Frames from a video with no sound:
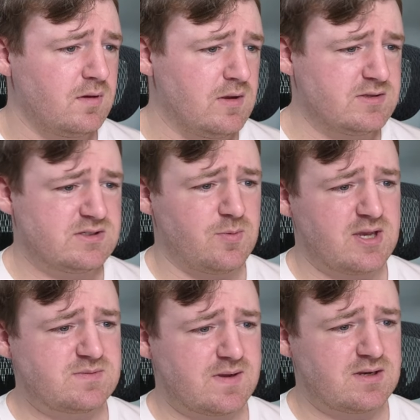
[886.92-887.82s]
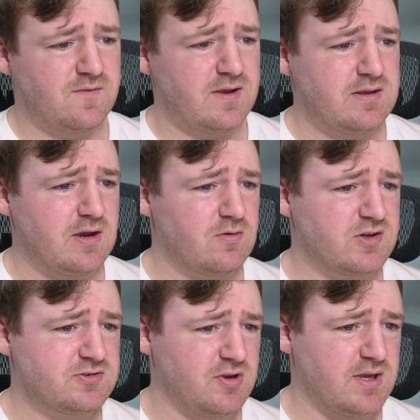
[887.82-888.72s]
he was expected to fight Yair
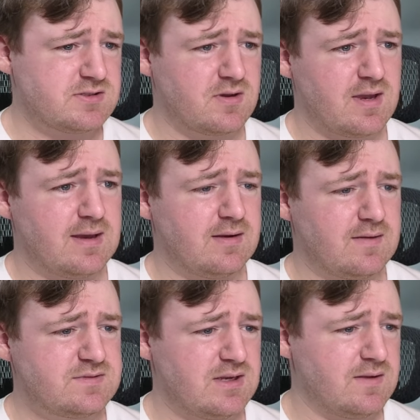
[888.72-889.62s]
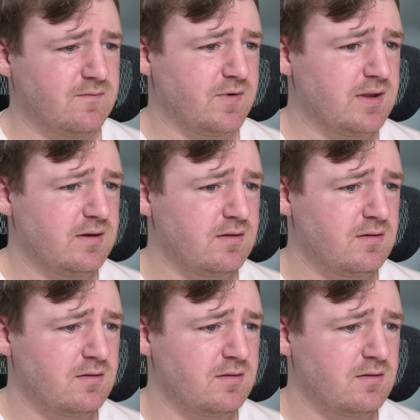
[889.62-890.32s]
Rodriguez. Okay, I've seen him fight,